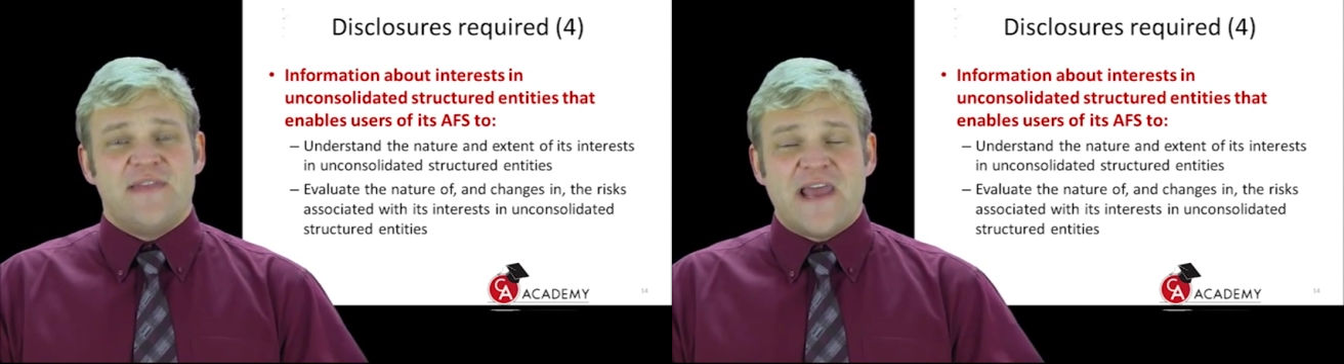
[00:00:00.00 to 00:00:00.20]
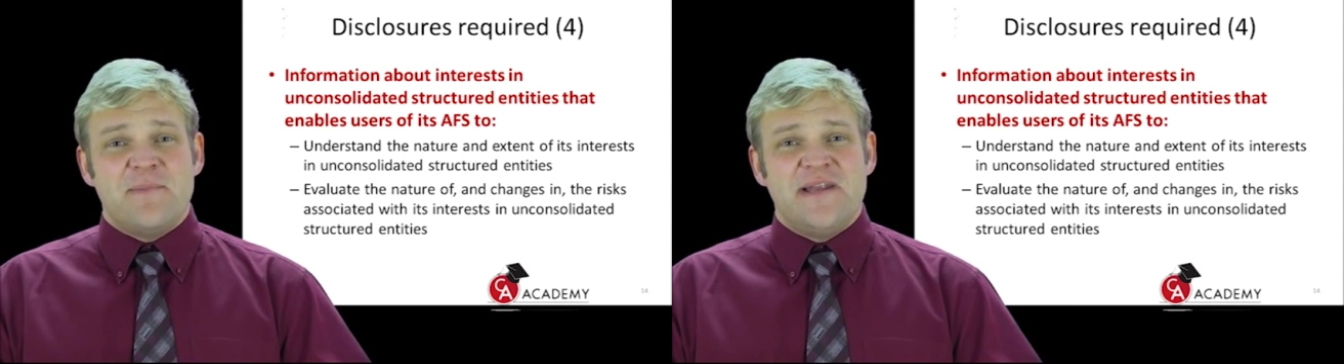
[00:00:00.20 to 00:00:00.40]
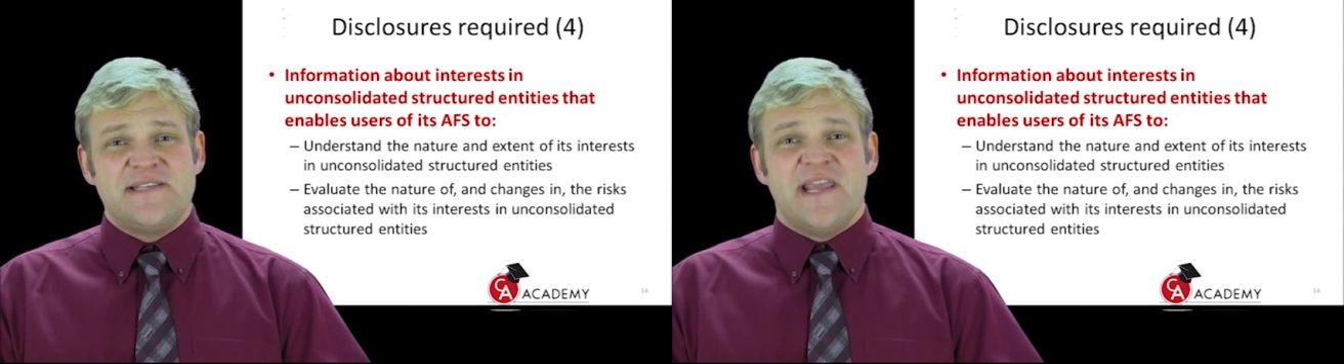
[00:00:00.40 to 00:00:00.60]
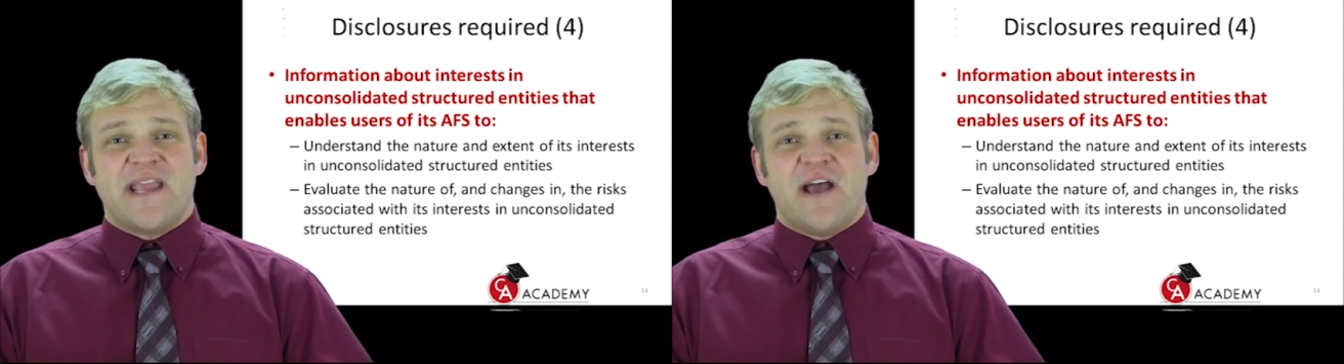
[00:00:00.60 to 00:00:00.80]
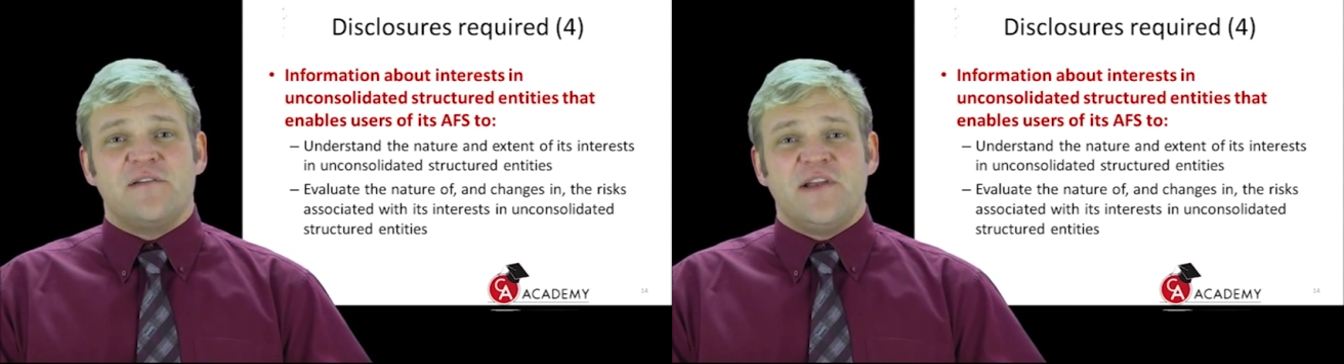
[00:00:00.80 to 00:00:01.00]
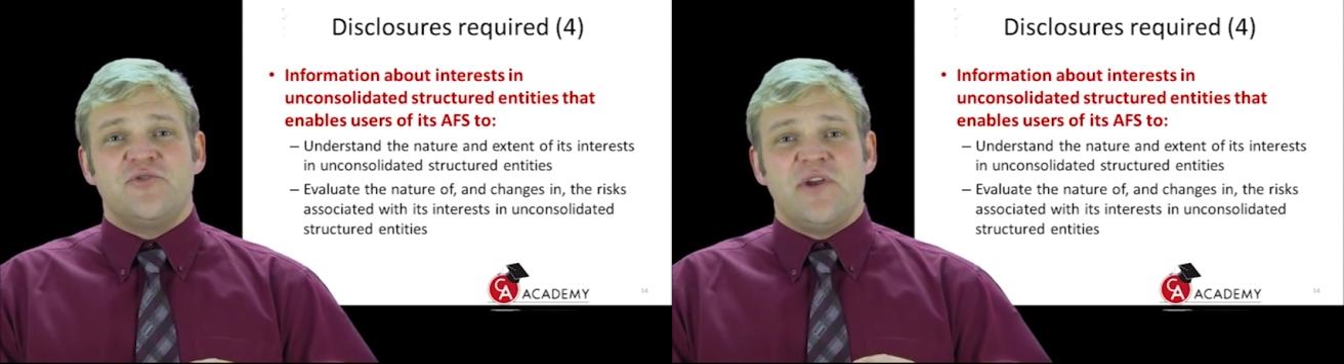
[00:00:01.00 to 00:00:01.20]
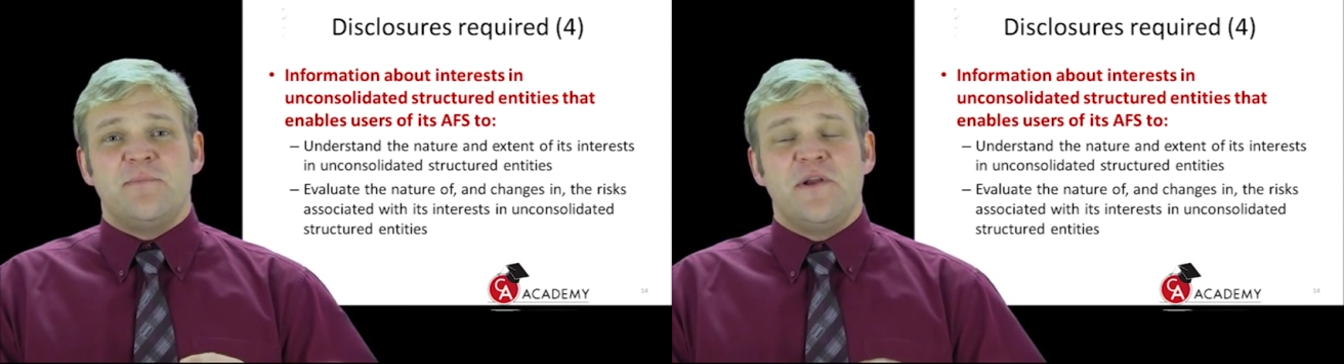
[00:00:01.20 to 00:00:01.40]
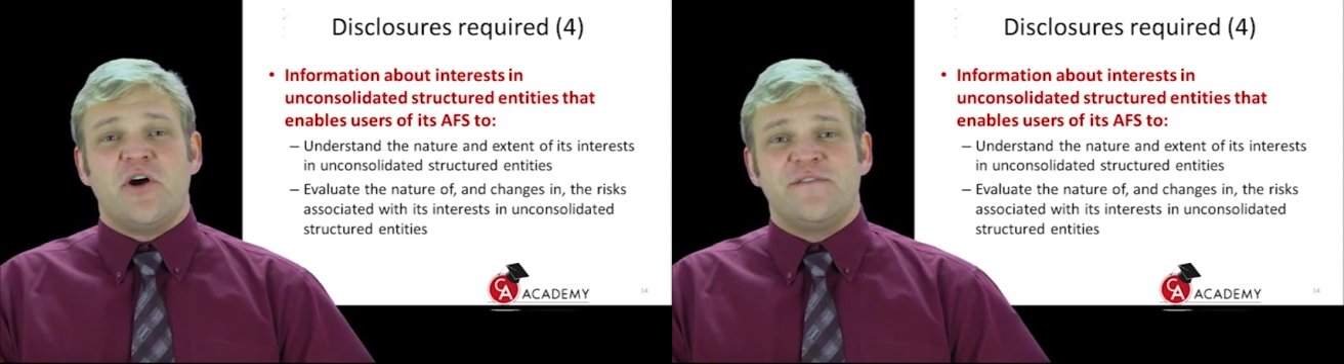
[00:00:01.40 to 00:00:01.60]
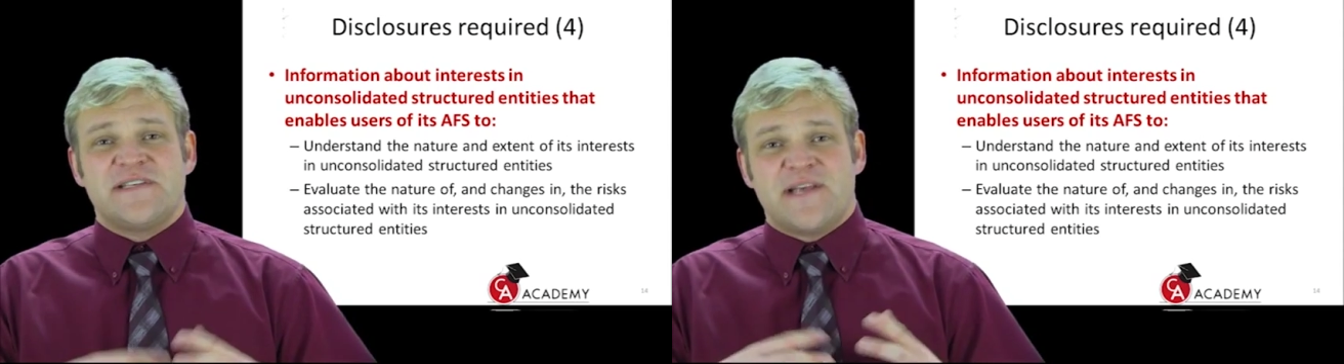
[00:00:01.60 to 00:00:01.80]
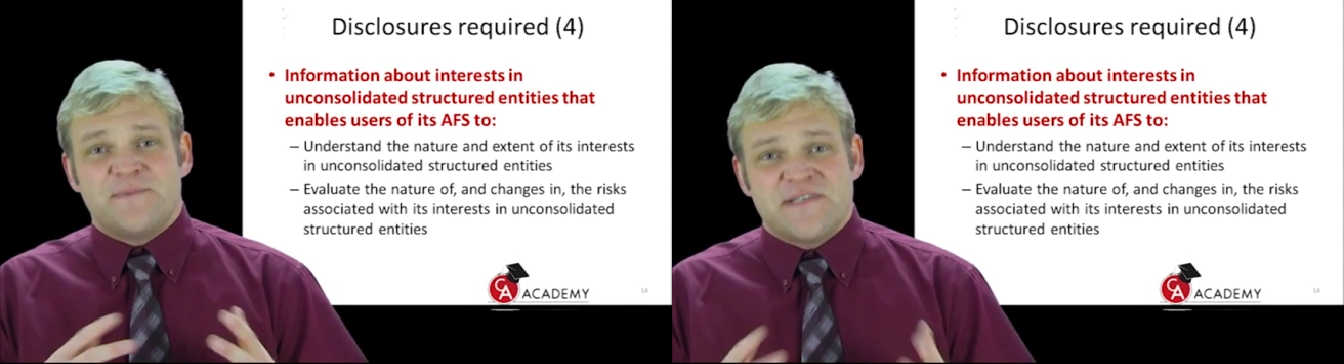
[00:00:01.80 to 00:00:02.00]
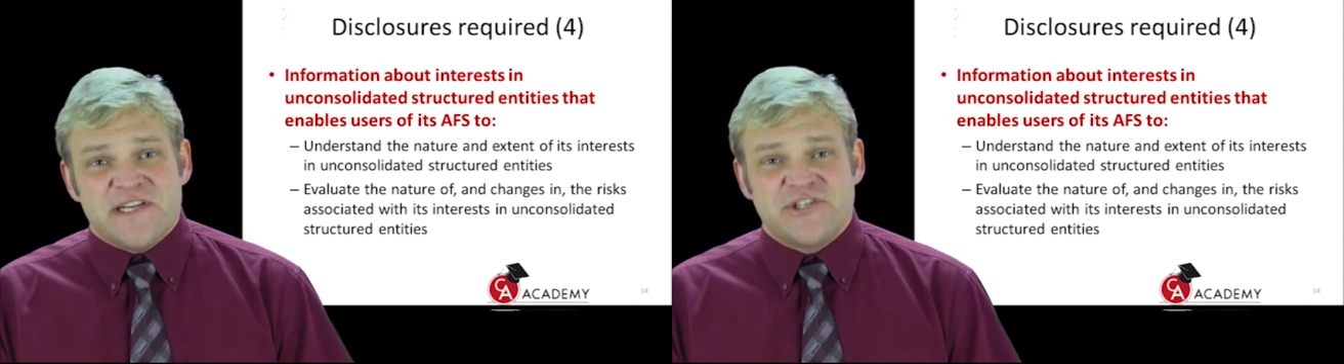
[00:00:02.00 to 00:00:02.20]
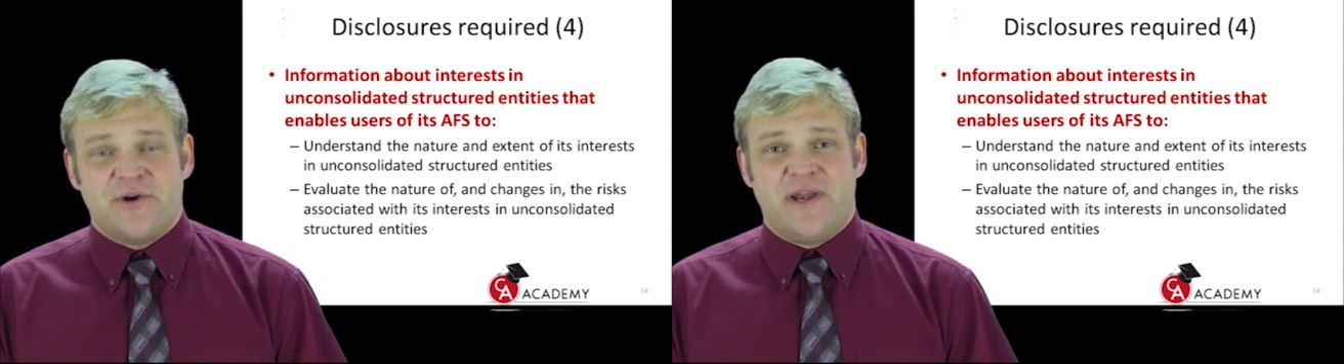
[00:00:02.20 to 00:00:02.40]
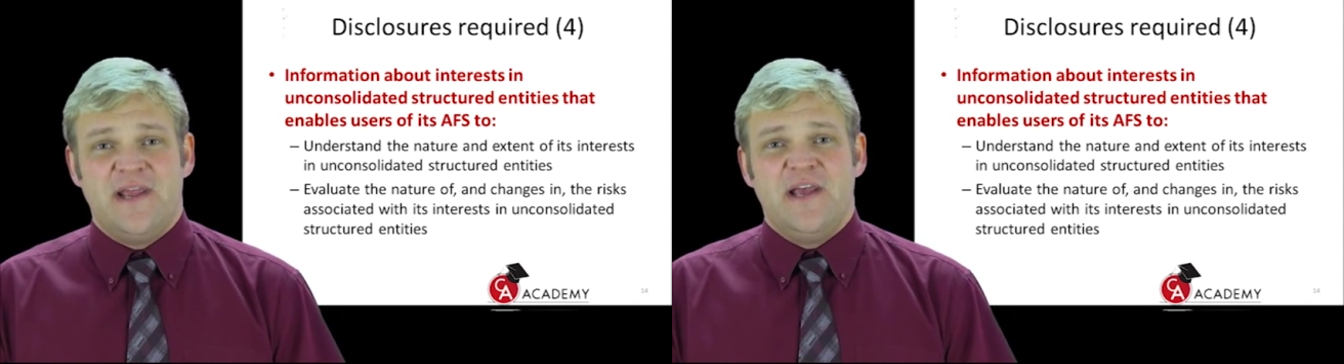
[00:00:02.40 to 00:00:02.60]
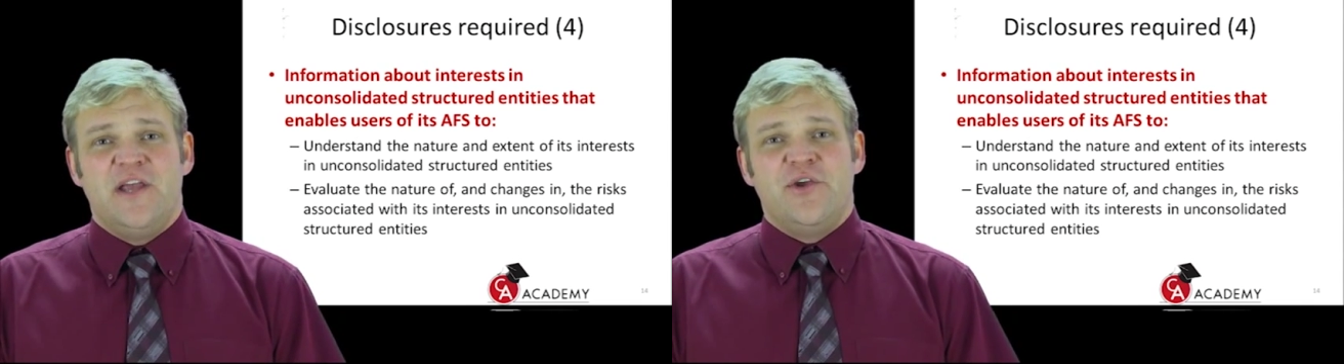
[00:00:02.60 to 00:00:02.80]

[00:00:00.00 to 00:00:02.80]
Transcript: that means the accounting treatment of a subsidiary.